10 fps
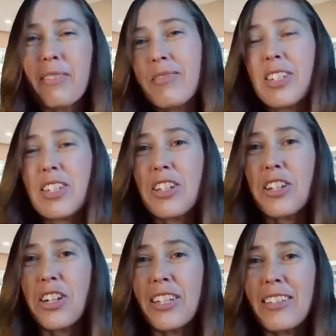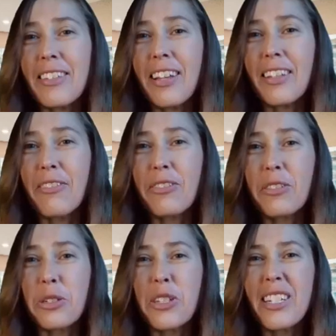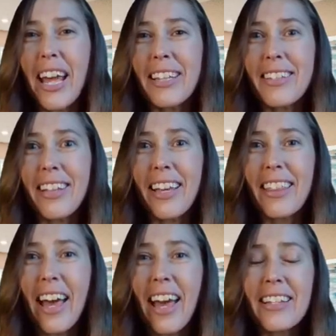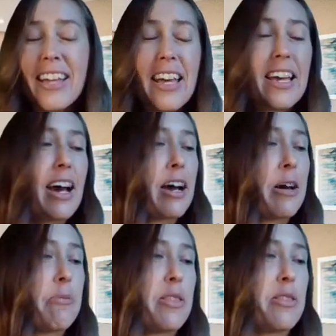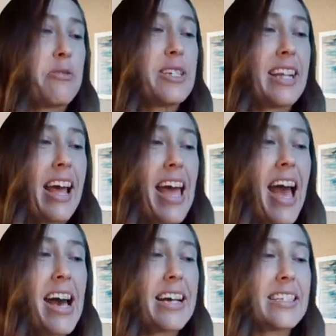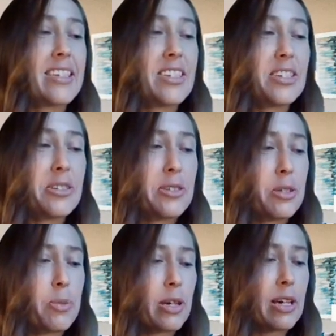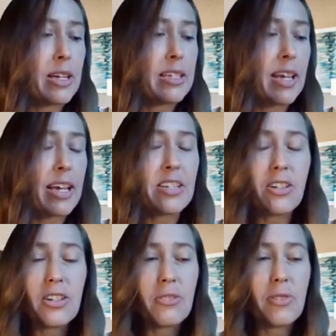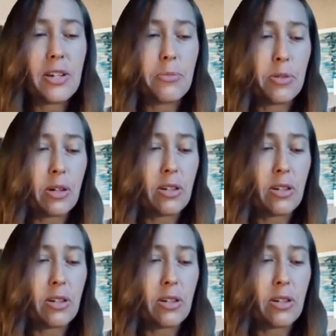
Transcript: Just curious. I love little stats like that. And the reason I ask too is because I started to read a book